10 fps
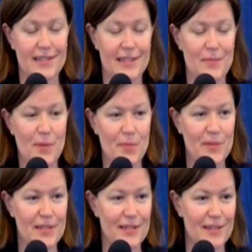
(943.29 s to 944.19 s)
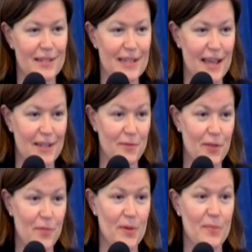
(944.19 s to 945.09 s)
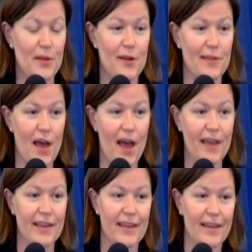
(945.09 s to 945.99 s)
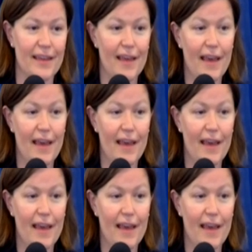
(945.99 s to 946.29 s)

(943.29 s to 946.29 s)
is the purpose to detect whether people are lying?